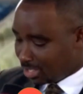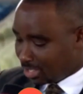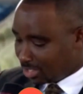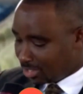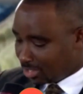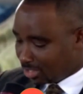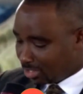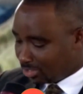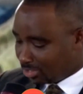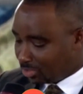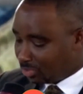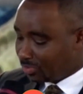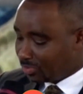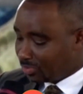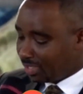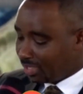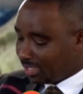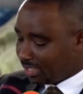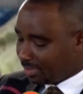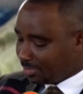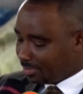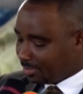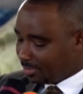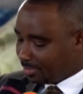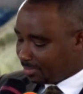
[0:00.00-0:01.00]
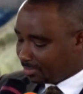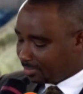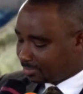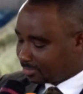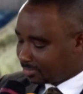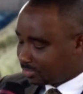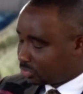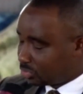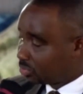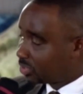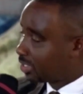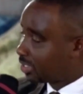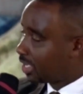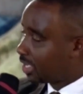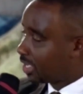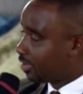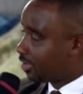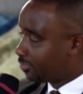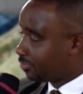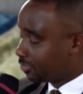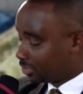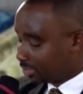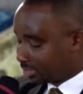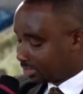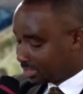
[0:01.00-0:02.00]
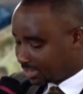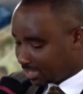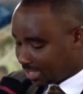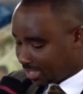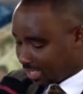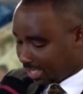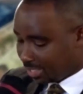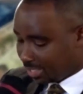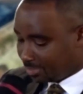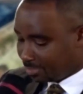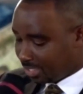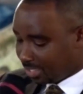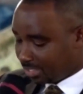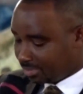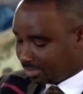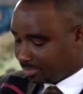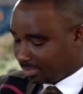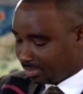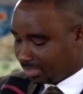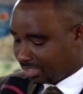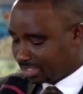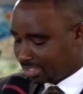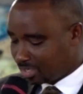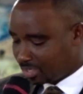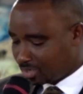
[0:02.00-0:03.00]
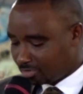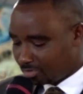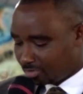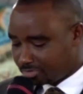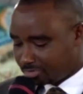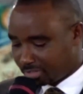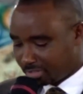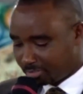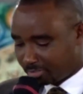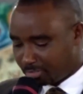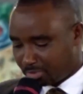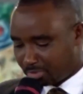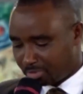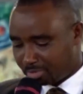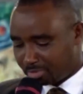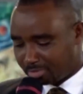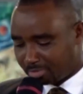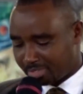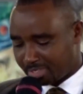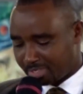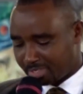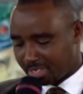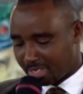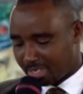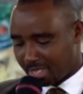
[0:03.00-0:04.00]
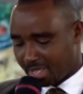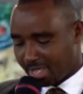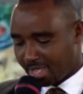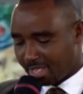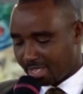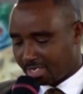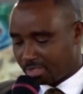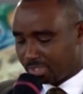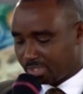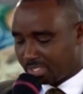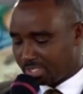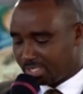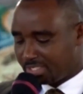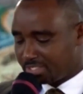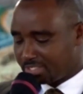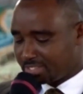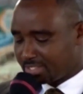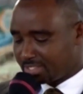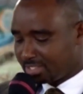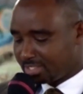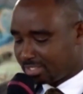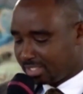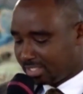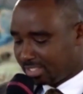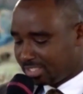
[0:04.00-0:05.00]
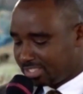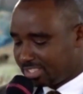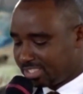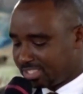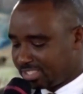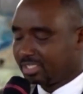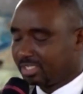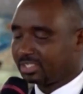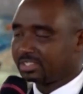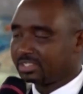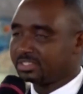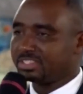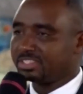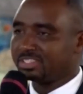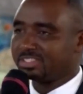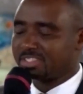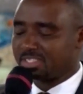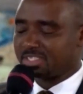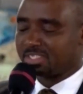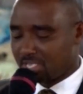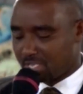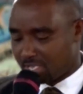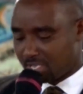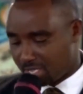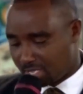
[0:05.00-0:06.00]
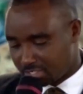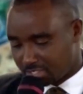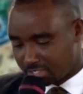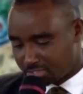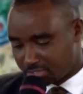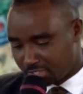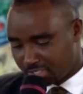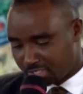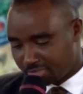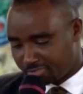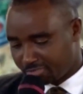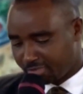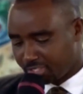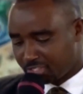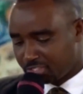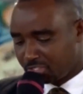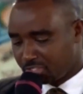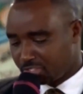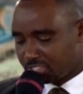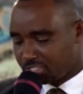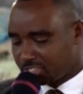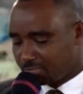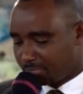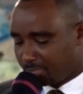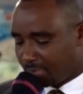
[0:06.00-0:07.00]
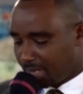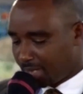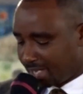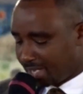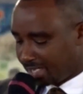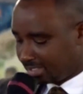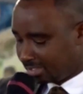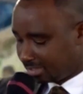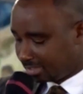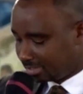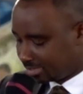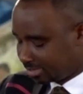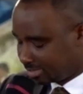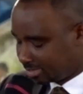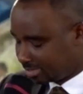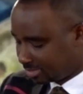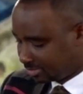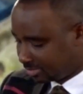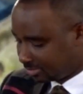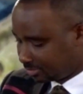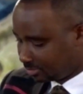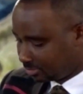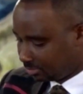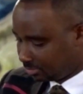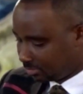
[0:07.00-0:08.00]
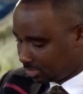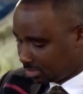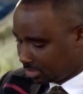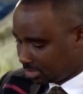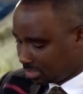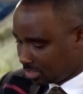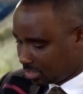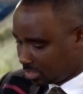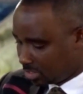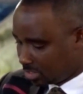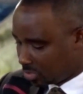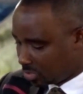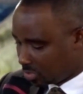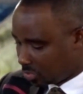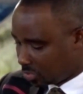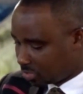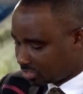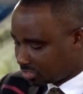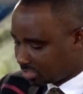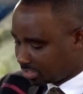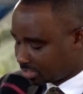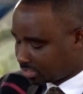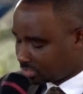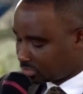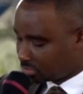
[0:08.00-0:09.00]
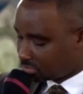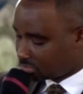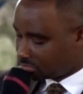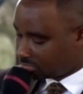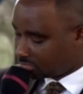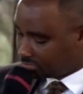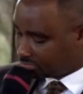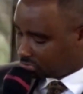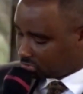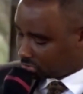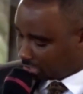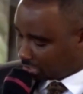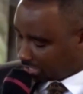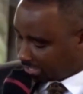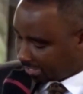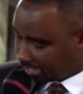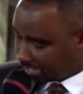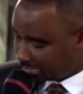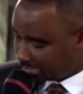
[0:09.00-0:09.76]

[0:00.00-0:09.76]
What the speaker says: You really took effort and made me comfortable, and we instantly gelled as the infectious smile was a source of joy